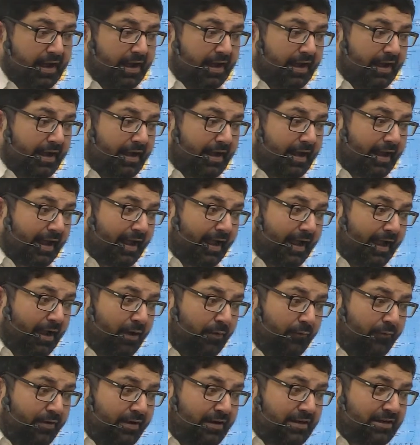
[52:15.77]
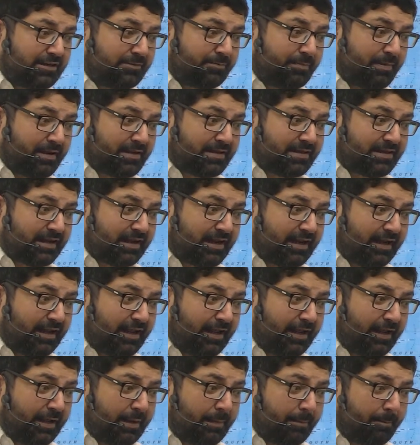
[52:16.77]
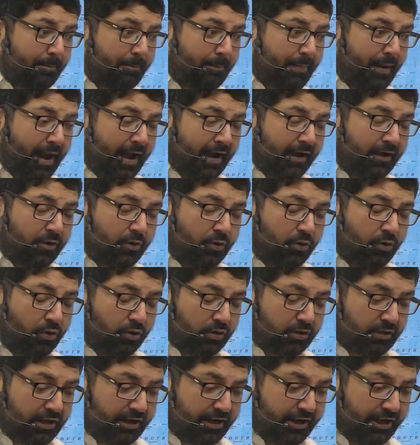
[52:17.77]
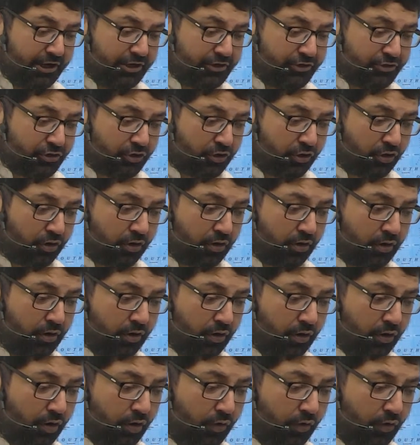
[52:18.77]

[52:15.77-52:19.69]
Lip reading: Trade winds basically impact on the nature of